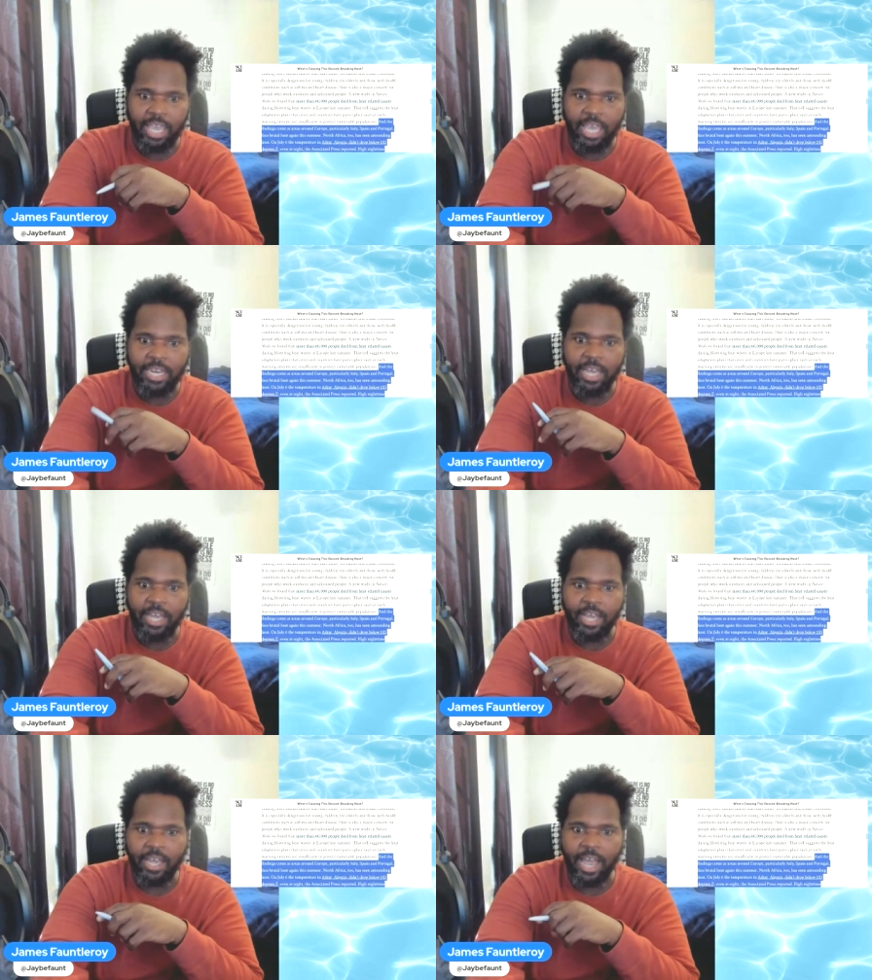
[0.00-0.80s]
in
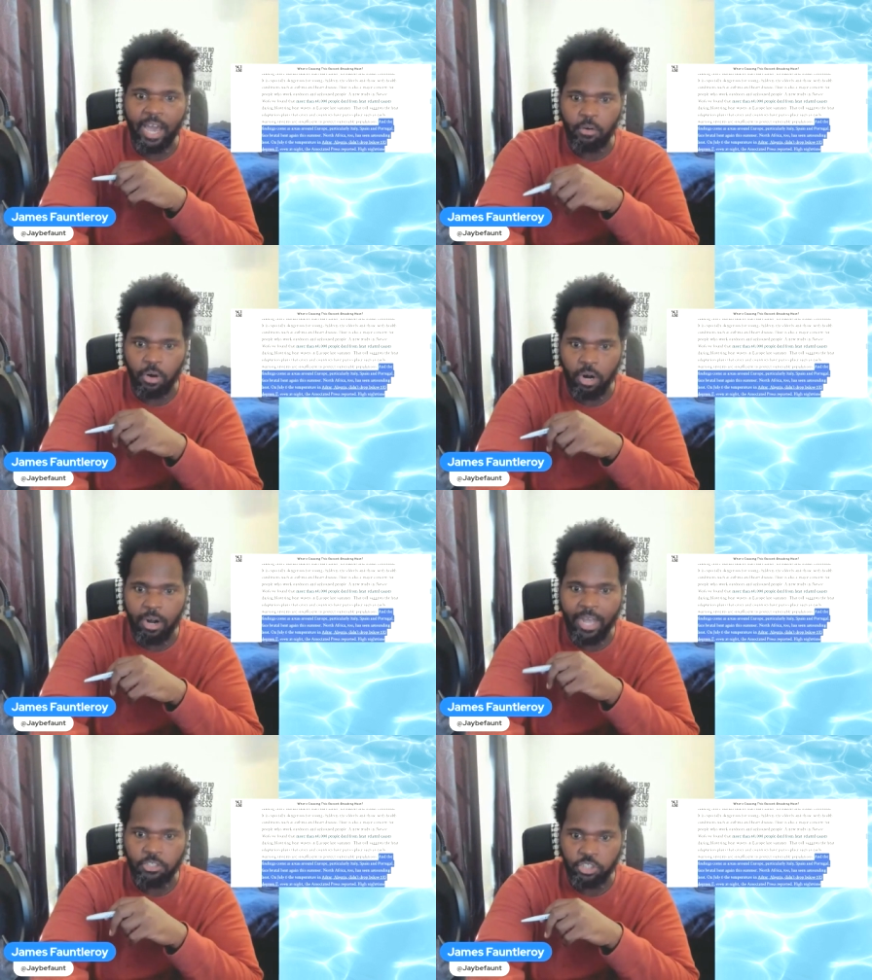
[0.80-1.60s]

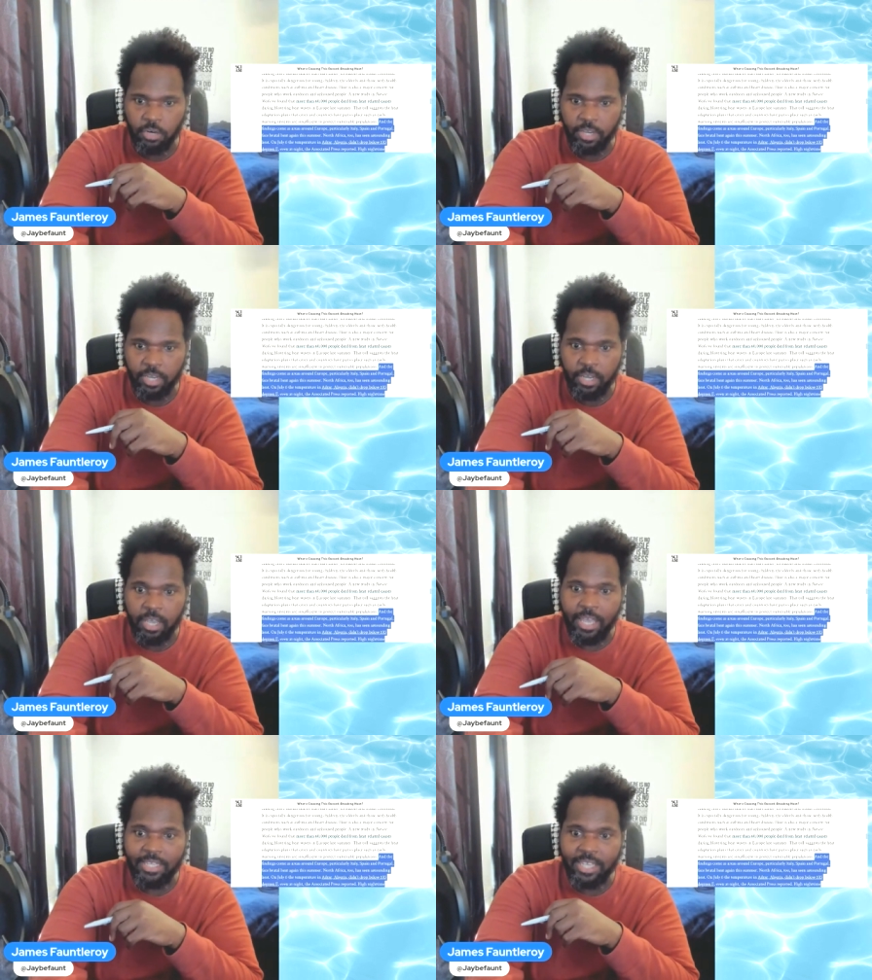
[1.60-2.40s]
Adrar, Algeria,
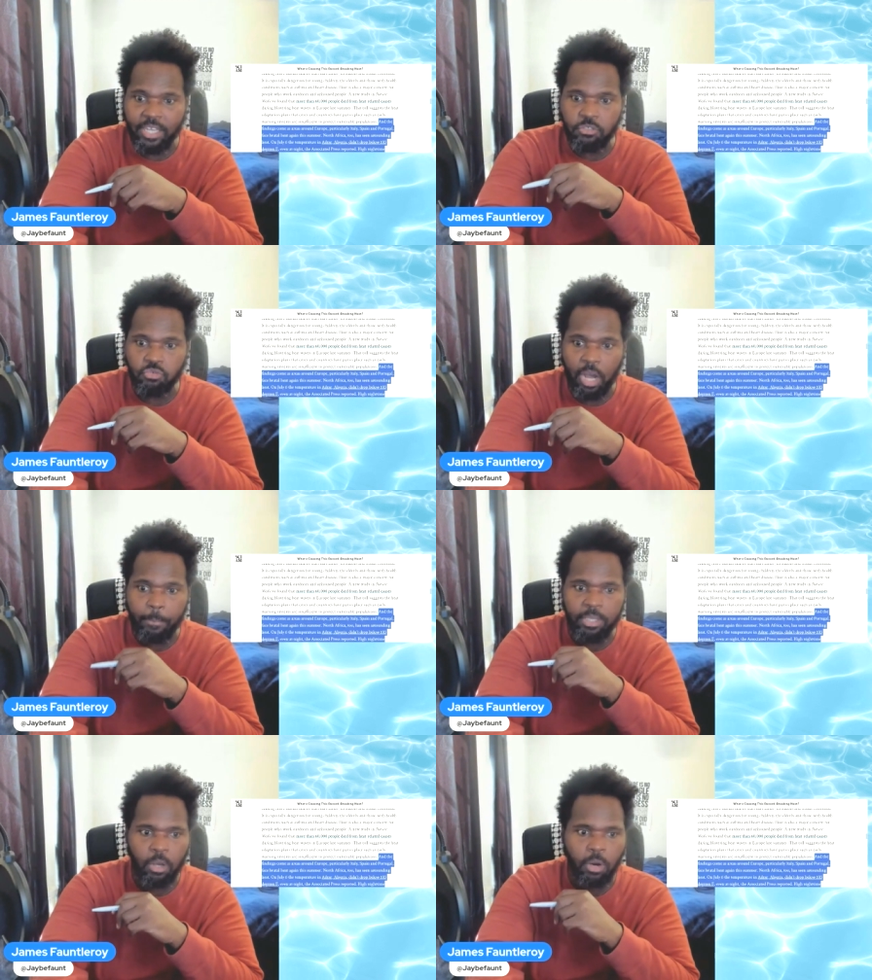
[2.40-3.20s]
didn't
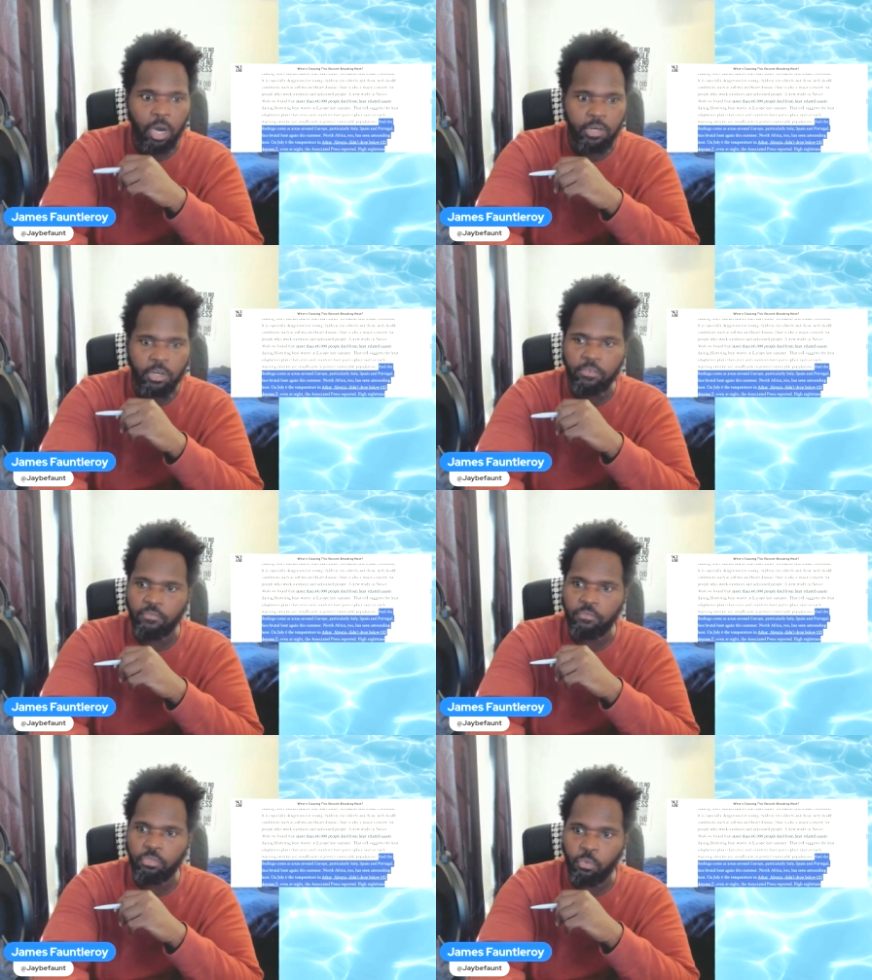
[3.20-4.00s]
drop below
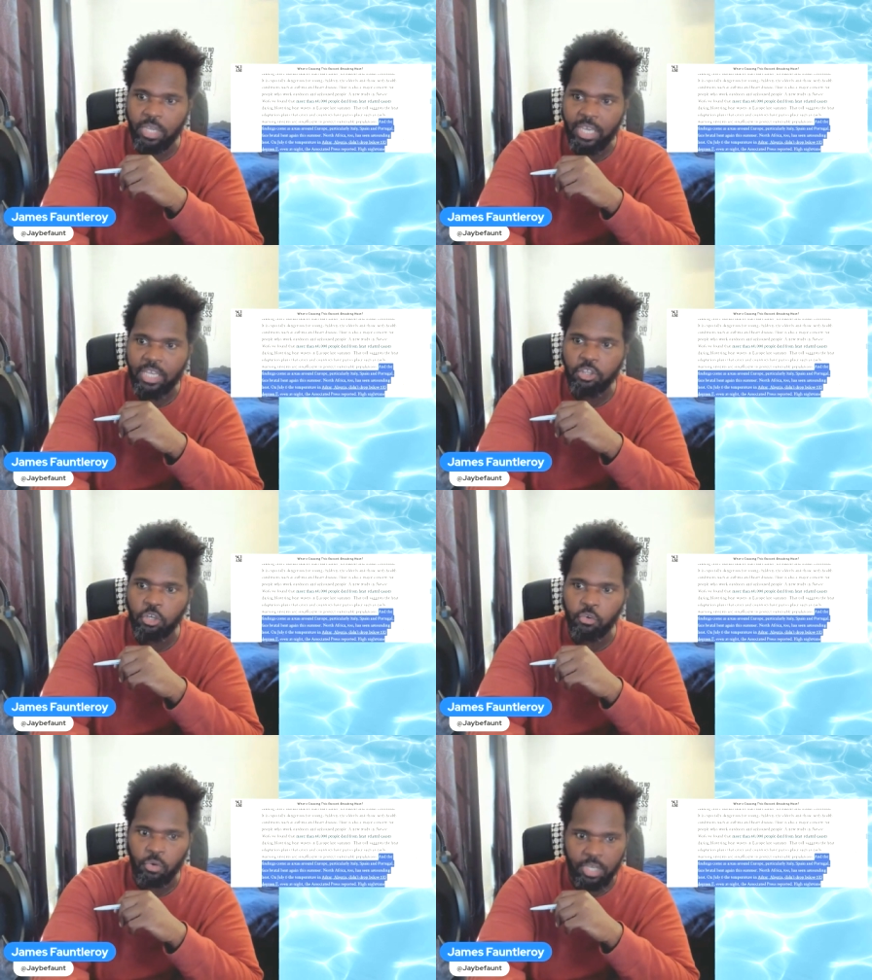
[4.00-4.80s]
103
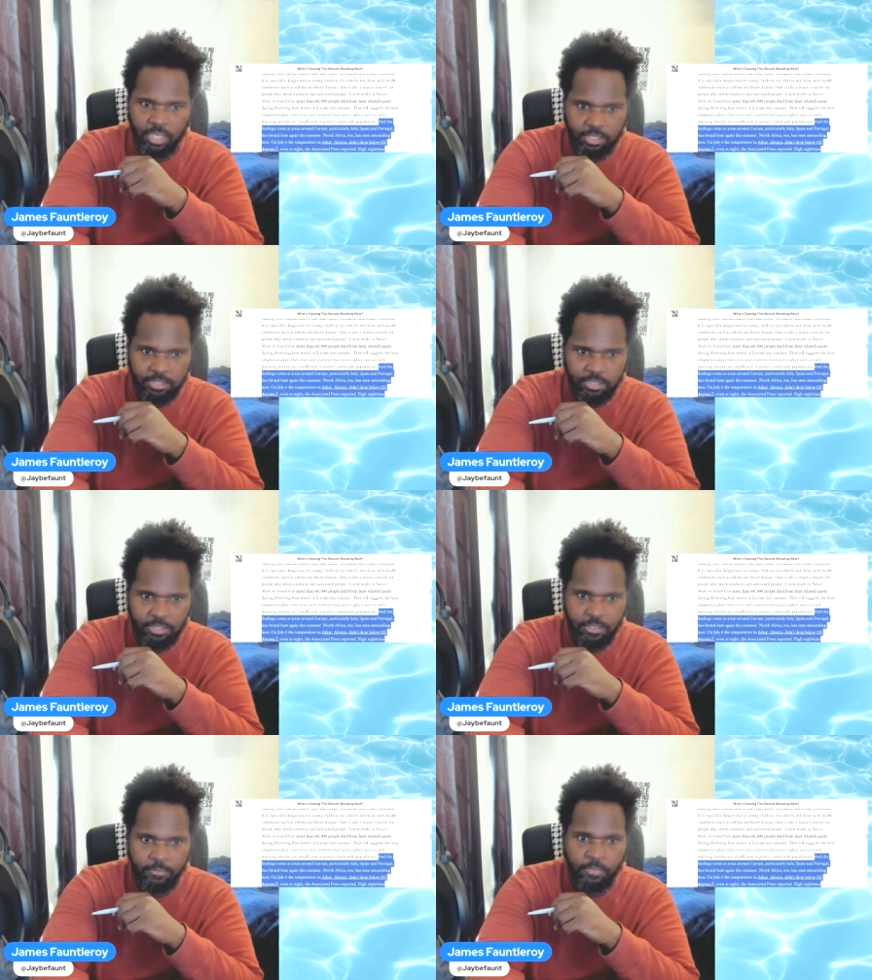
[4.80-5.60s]
degrees,